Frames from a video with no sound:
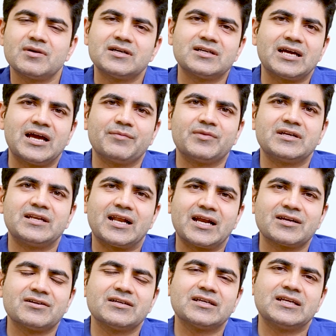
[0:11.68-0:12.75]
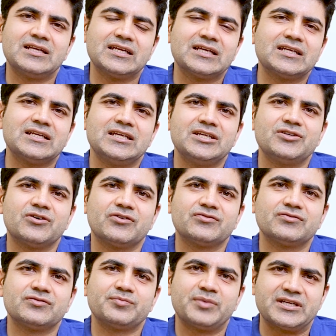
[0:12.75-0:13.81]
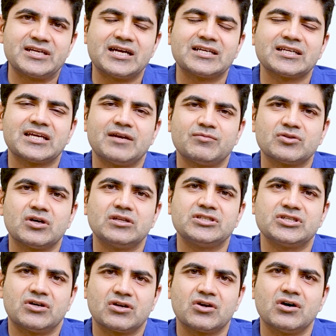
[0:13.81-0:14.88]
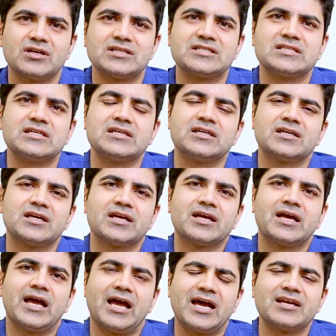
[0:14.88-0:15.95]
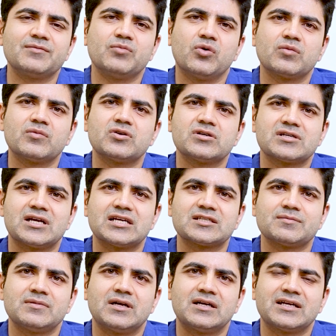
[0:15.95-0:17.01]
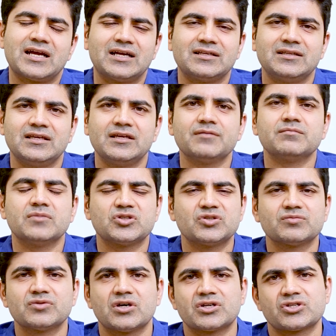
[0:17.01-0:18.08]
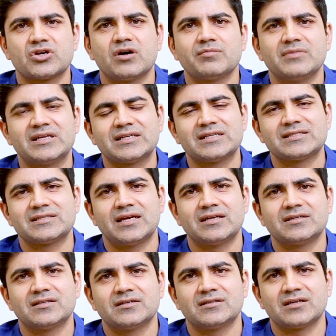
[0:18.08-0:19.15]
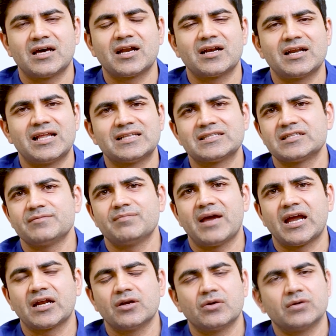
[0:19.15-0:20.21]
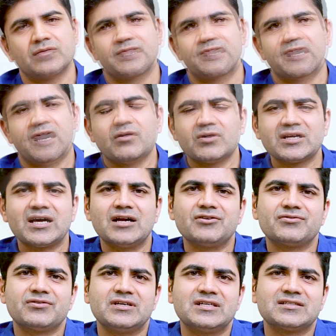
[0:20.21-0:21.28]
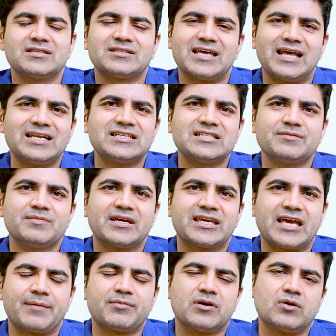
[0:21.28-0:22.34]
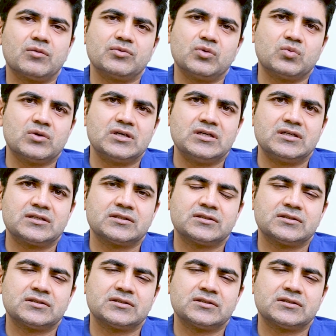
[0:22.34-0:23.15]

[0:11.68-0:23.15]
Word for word: Bhat. I am the Director and Clinical Lead of Pediatric Hematology, Oncology and Bone Marrow Transplant at the Majumdar Shaw Medical Center, Narayana Health City, Bangalore. Our country is the thalassemia capital of the world.